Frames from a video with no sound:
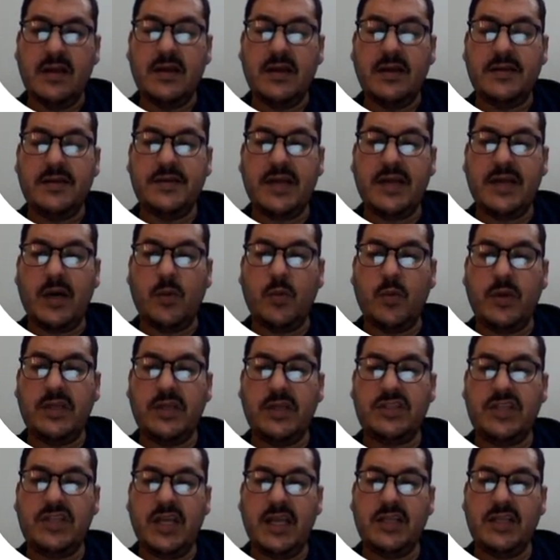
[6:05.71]
Now we
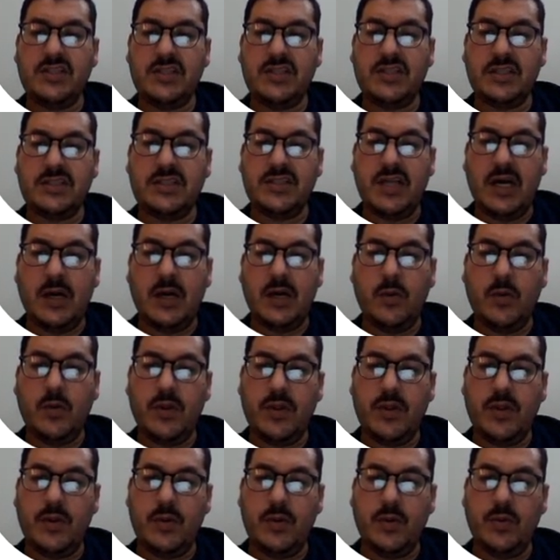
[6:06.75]
change it now
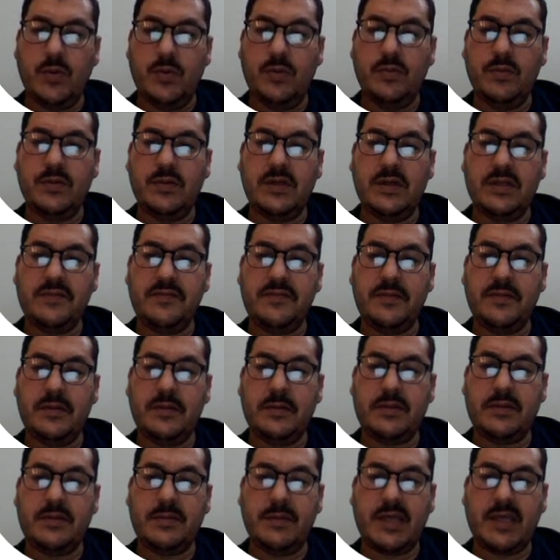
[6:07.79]
with who.
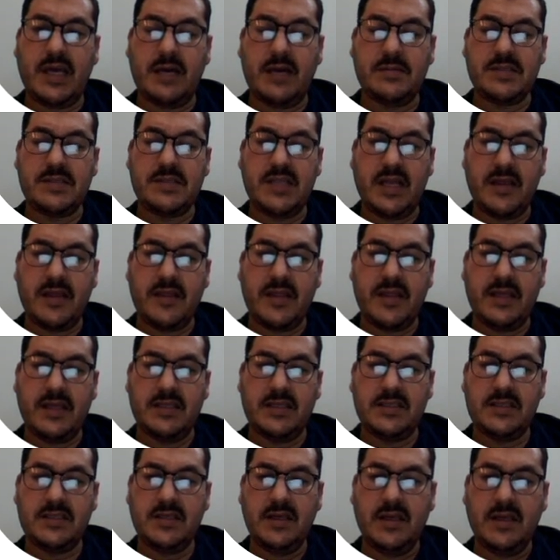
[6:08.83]
It becomes like
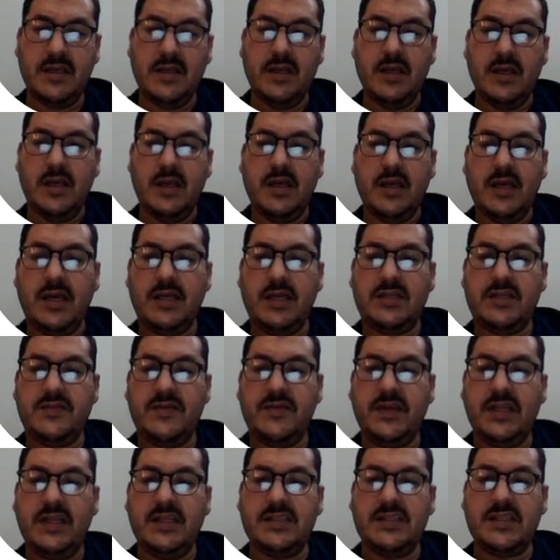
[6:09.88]
this: it
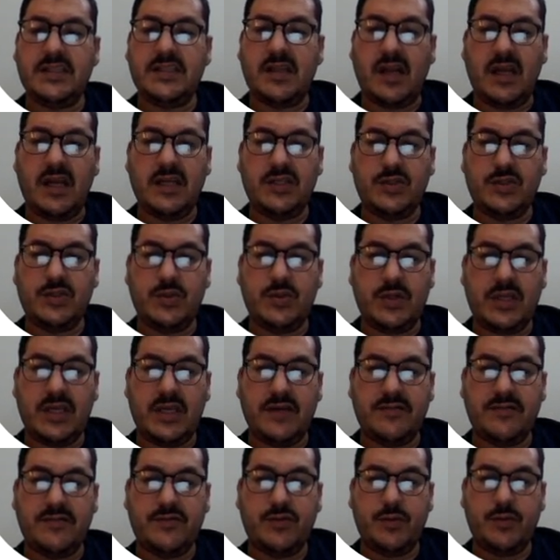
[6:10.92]
feels right to
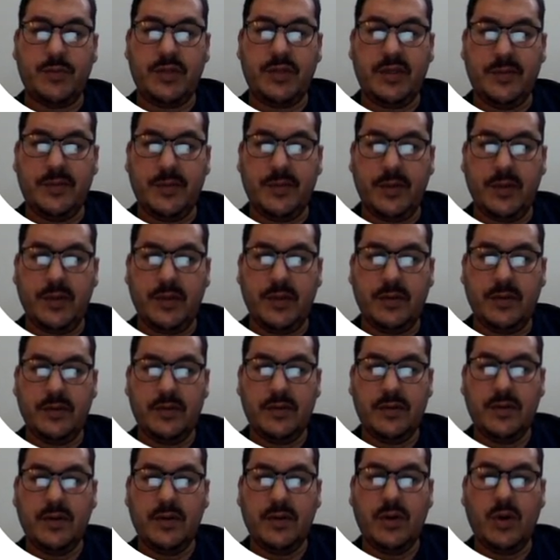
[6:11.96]
give to people
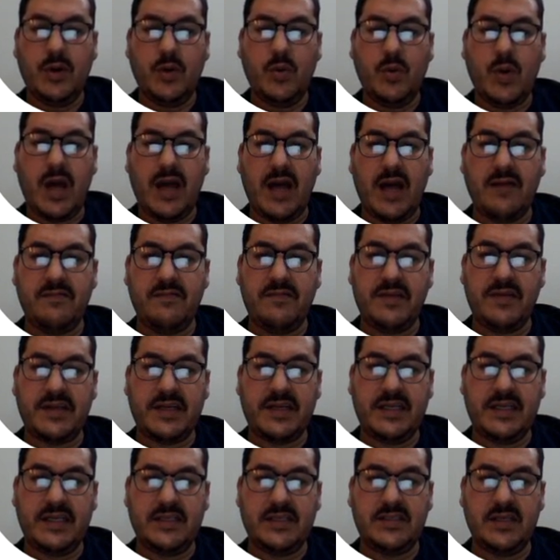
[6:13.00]
who have
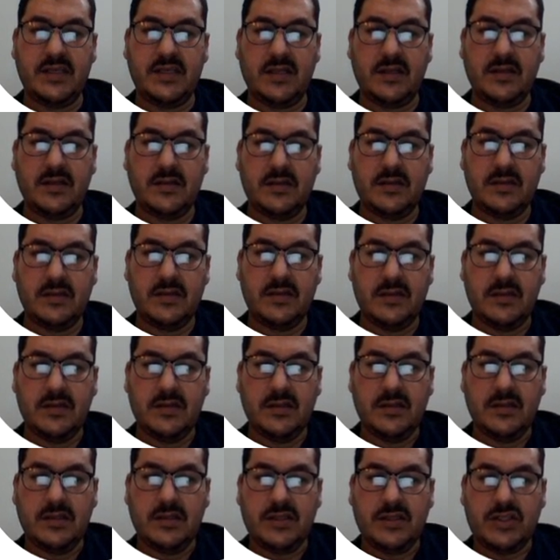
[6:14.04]
very little.
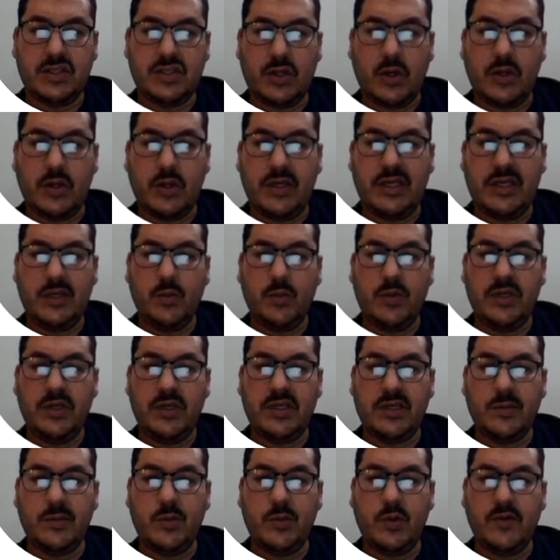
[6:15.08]
So here we
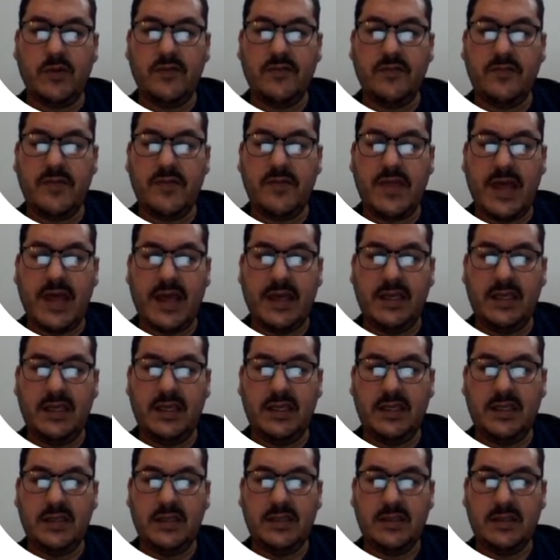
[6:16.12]
remove
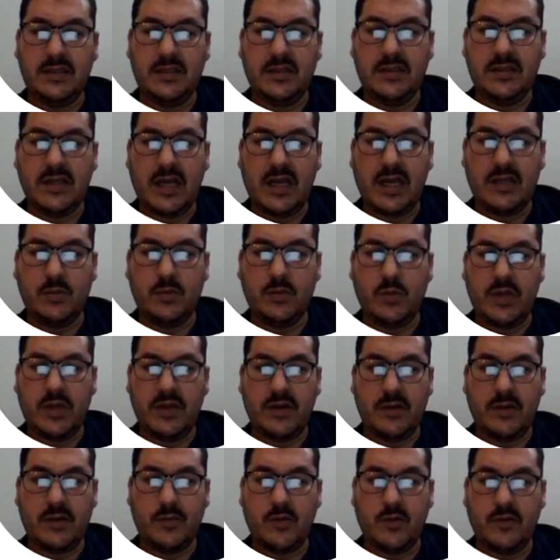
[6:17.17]
they, and we
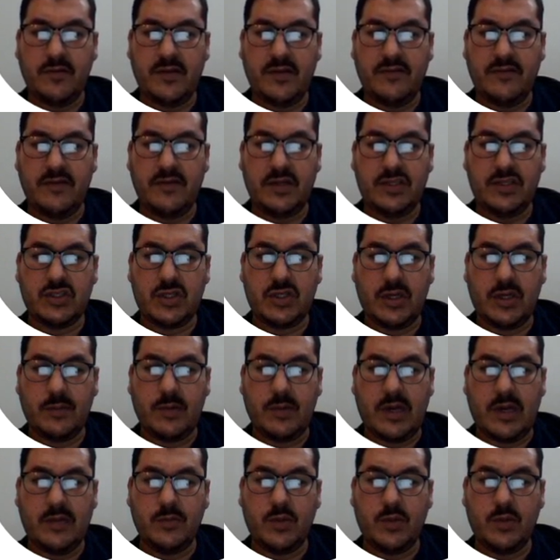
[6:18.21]
remove the full stop
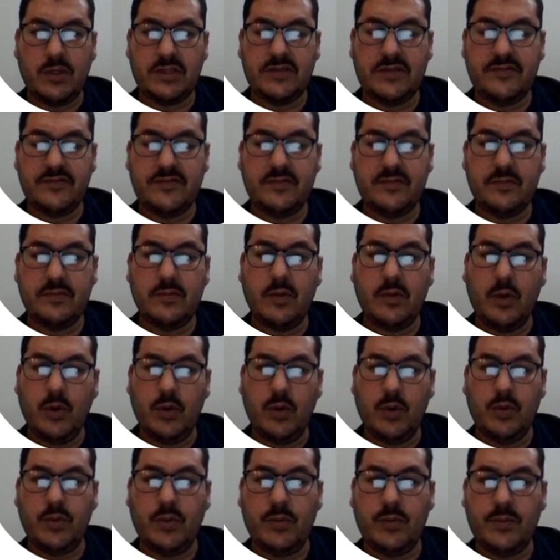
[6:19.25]
and put
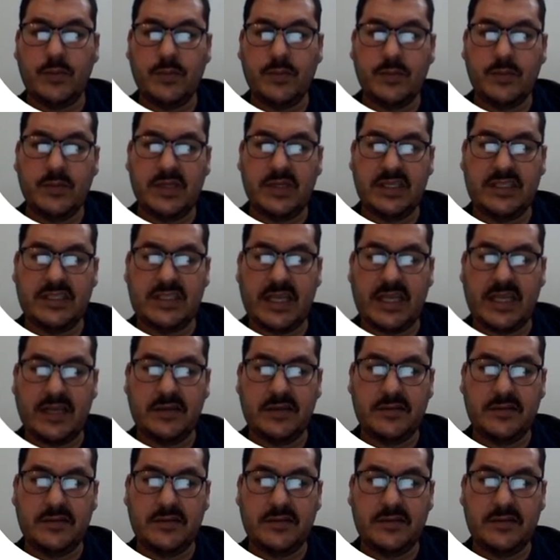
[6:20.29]
who instead.